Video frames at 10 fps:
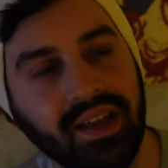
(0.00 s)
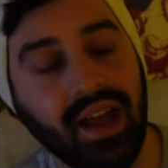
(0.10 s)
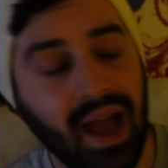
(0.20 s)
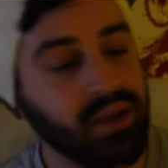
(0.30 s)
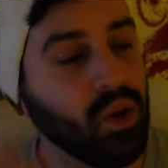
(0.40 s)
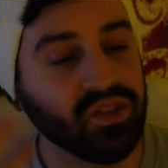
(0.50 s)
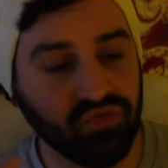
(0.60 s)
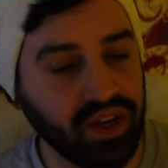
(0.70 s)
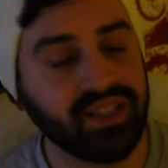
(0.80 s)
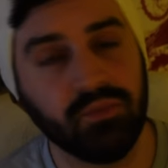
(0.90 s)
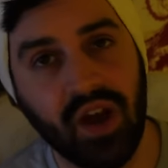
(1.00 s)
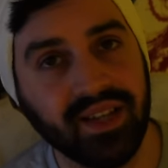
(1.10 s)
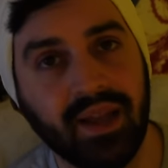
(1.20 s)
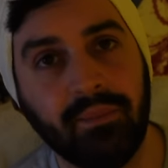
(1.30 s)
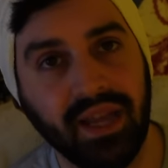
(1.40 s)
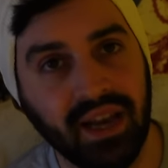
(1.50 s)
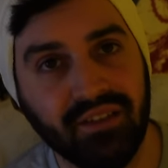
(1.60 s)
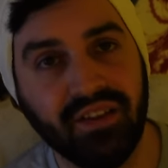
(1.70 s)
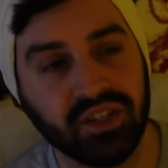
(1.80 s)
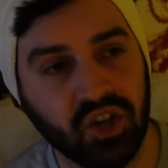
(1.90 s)
And I was really surprised that
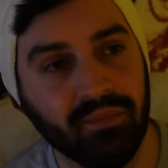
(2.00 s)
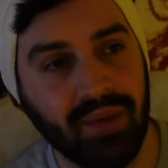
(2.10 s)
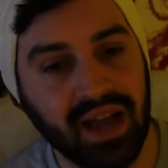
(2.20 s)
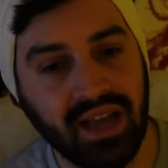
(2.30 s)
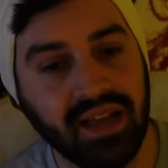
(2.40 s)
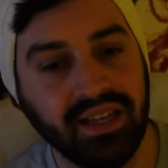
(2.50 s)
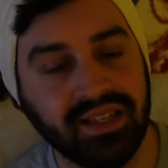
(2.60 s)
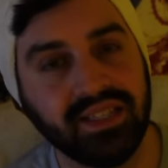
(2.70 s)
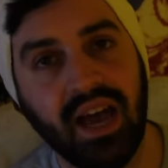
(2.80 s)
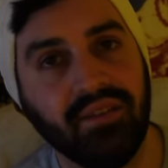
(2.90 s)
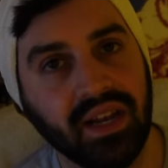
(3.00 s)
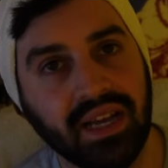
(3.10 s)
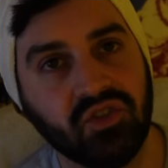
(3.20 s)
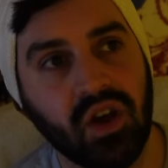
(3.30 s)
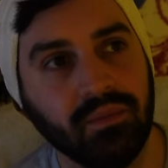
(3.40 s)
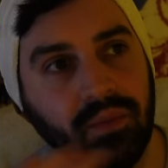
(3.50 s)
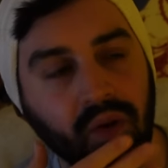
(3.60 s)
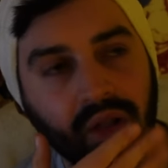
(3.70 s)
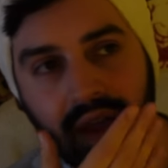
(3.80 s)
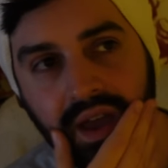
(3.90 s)
Pilaf had come back and he did have the last Dragon
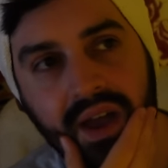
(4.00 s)
Ball.